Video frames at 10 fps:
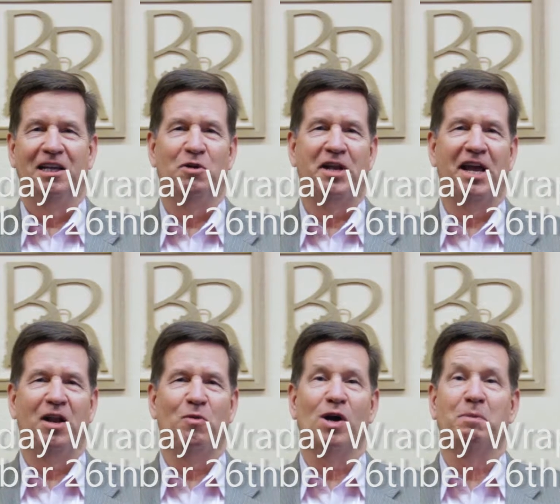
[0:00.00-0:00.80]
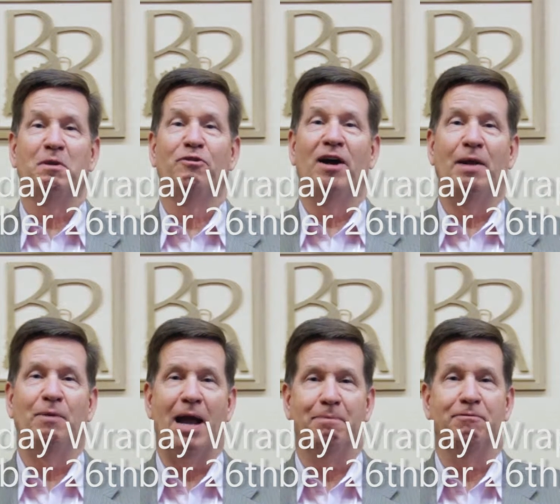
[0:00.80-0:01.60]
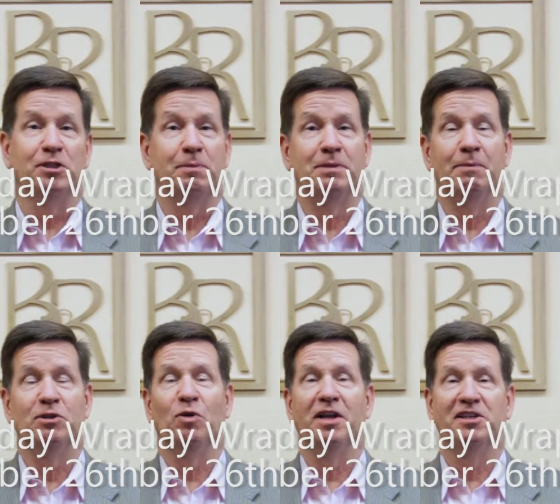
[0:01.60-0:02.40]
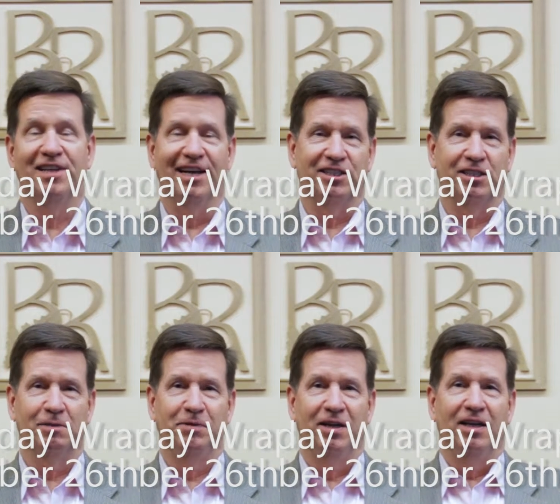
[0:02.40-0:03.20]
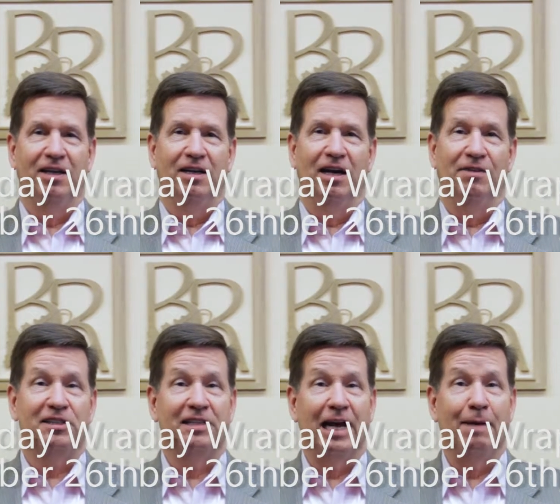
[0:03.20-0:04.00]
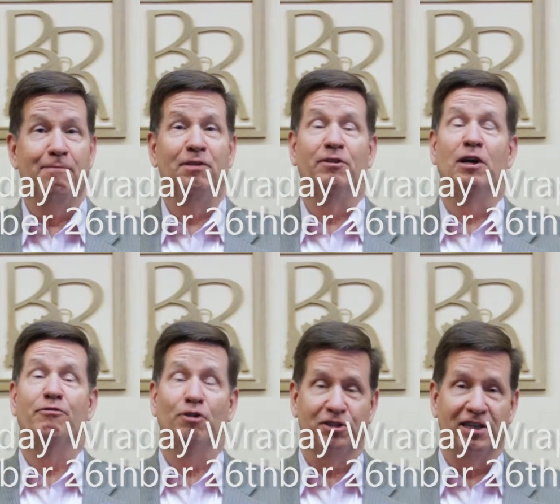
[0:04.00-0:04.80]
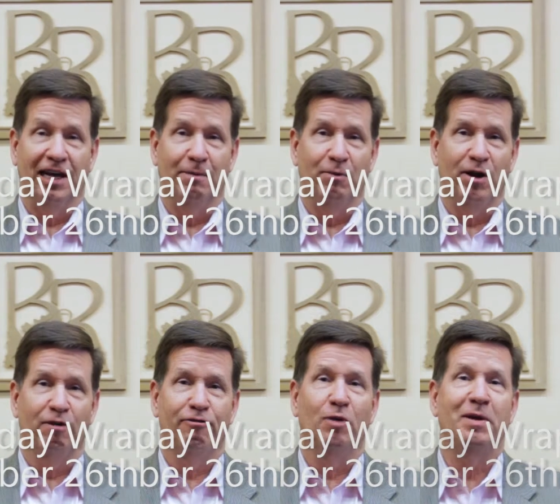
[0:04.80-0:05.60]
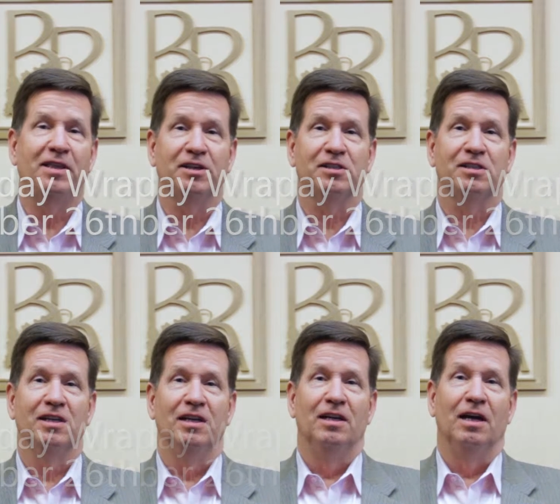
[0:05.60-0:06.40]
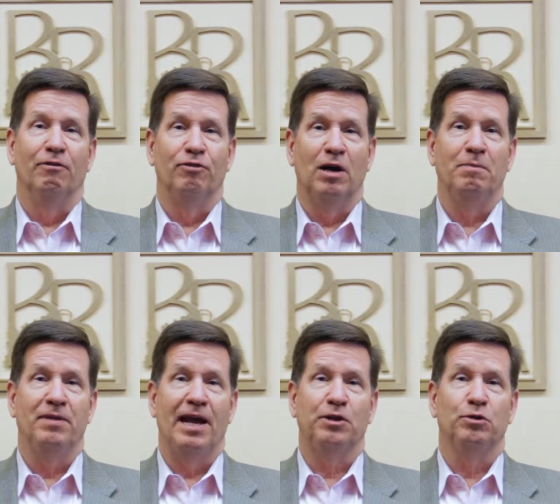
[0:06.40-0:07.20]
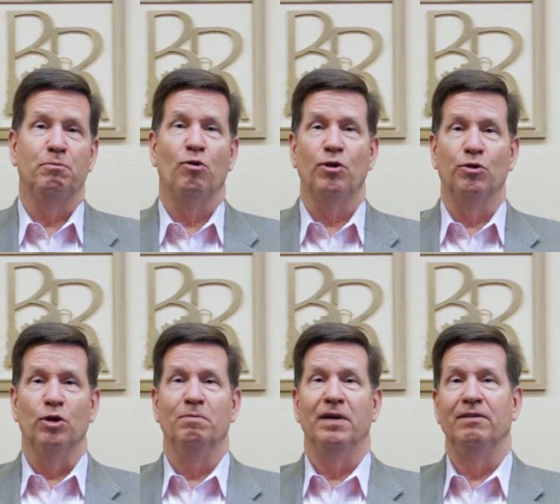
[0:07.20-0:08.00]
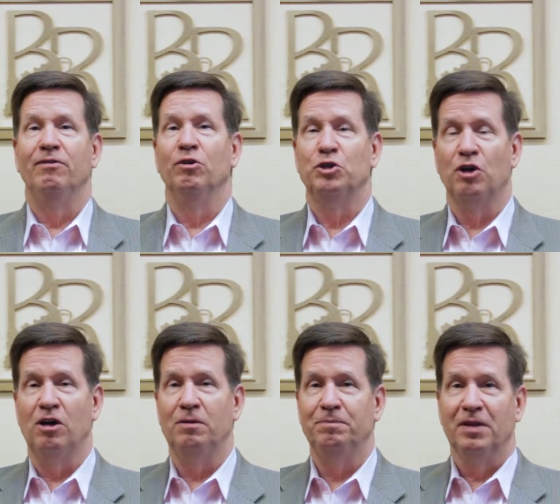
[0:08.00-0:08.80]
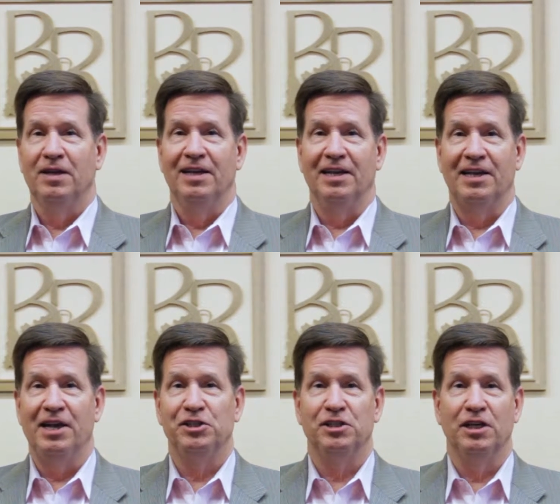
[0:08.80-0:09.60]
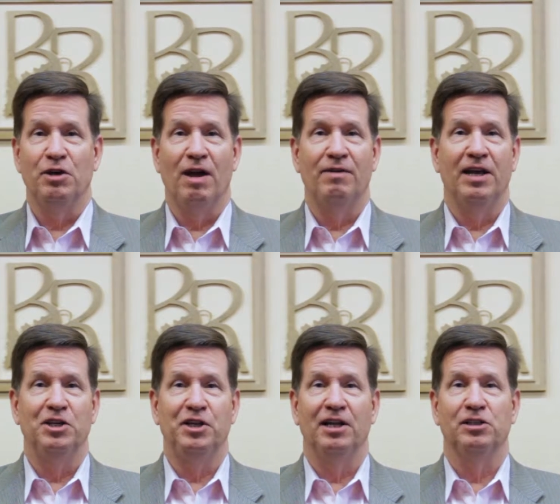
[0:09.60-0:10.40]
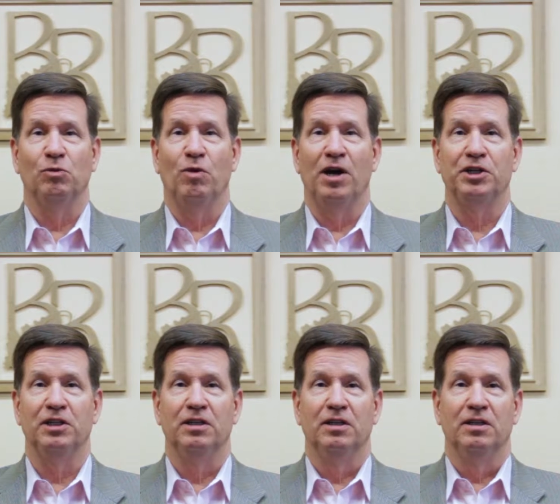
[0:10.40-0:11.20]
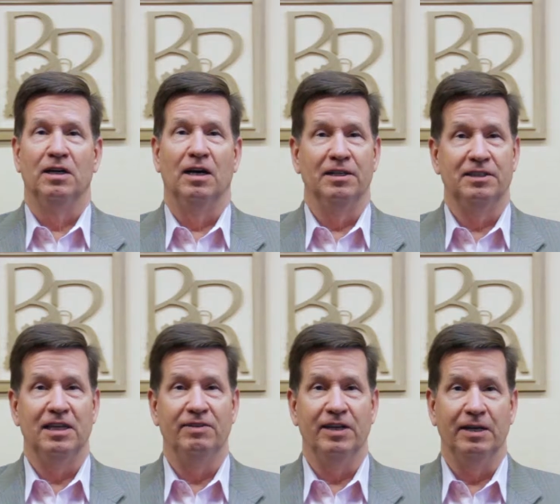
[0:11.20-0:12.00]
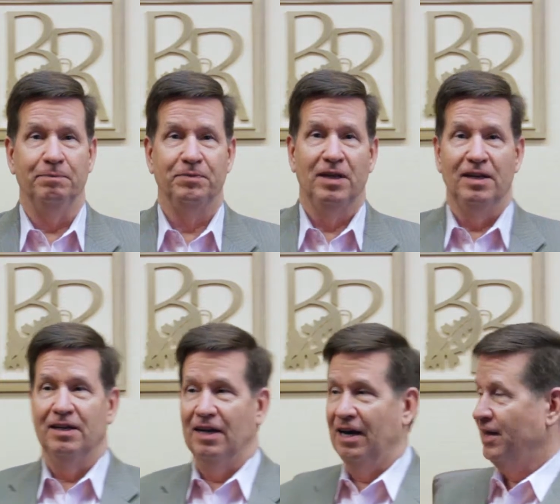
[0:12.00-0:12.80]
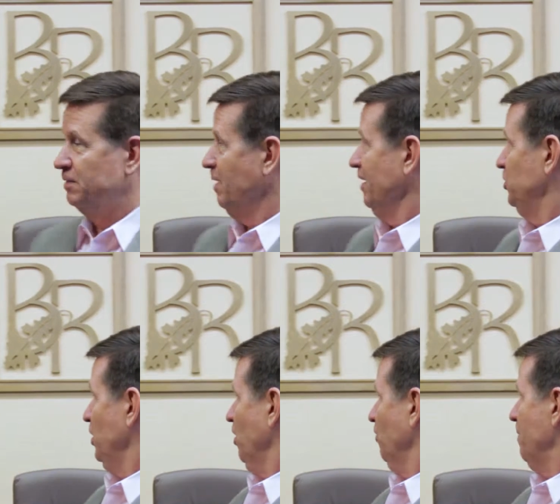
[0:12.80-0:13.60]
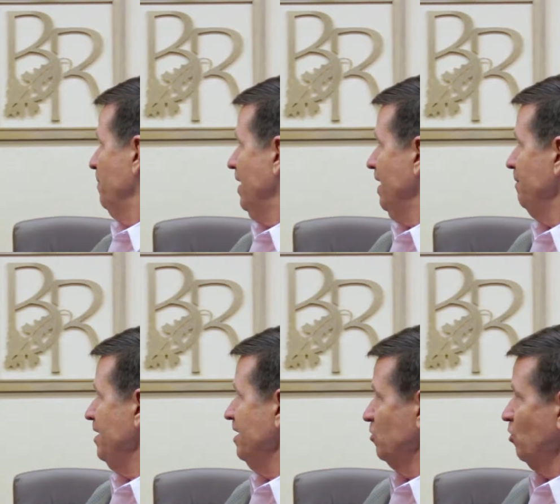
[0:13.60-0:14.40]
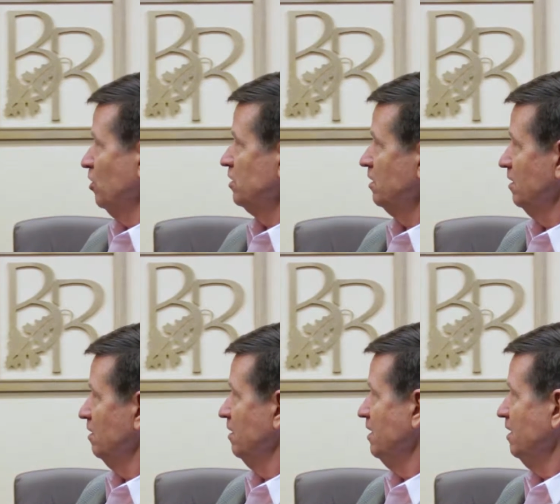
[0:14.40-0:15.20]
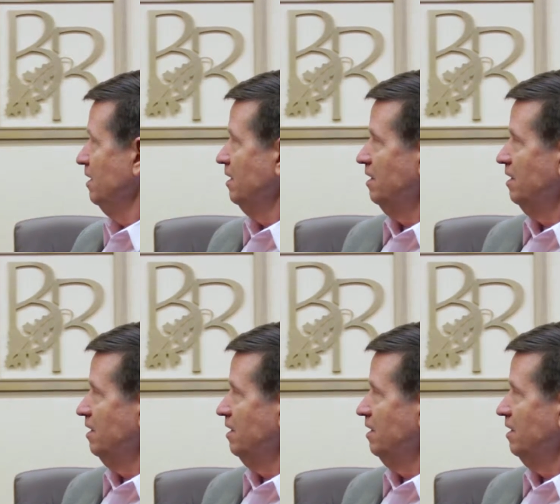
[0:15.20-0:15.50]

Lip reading: Hello again, and welcome to the Friday Wrap for September 26th. This time, for the very first time, we are filming this from the actual boardroom at the Village Hall, in case you haven't had a chance to watch it on TV. That's my chair right behind me, and of course, the